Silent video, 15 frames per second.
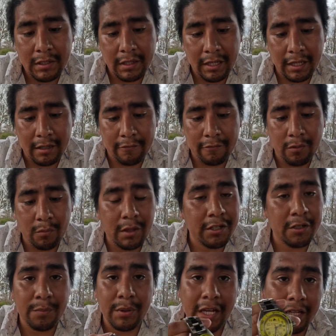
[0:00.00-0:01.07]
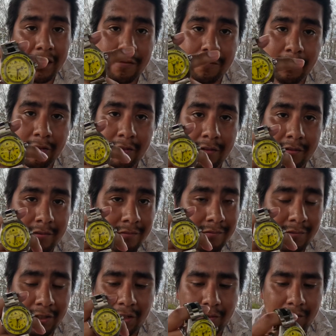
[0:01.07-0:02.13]
And for what you're paying for,
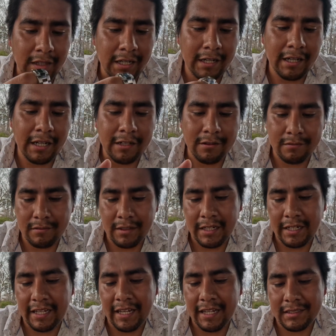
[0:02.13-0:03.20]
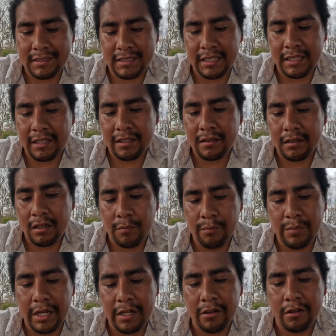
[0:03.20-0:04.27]
I can't see a
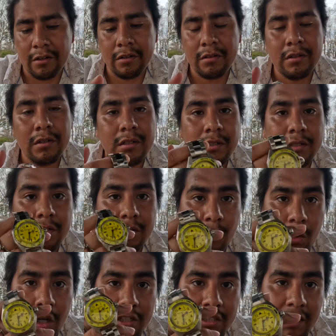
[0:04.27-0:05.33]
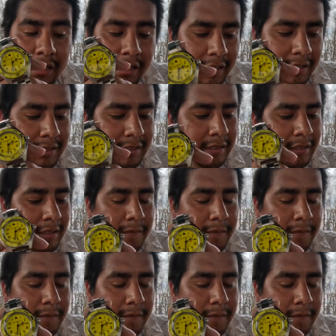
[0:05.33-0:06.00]
better watch than this.